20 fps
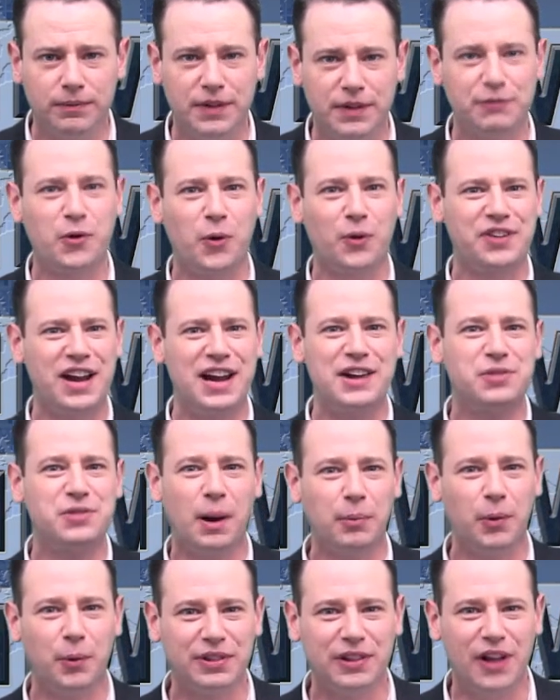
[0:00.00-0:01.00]
Of course, I had
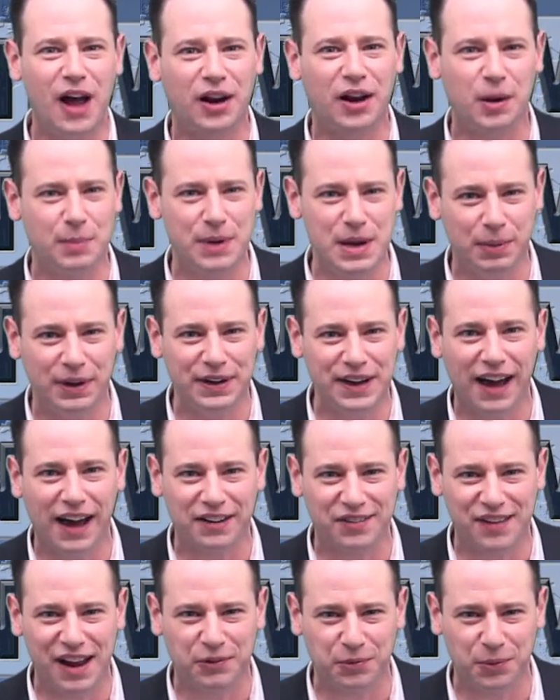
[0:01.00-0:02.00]
trouble with Lockerbie, but not
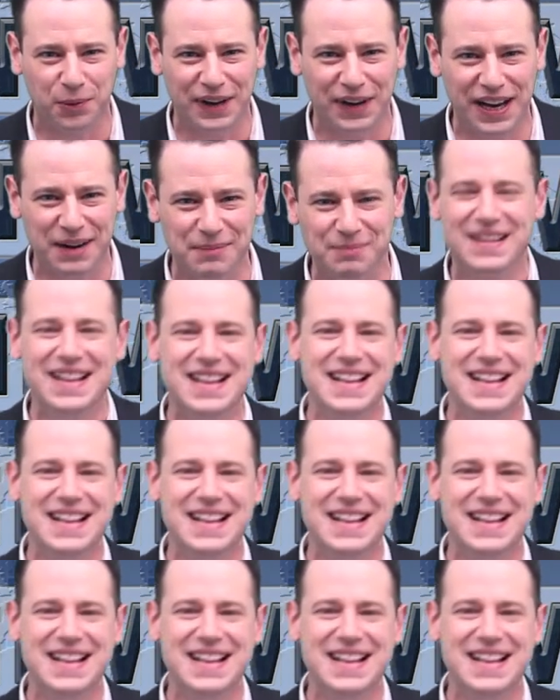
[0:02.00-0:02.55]
his actual name.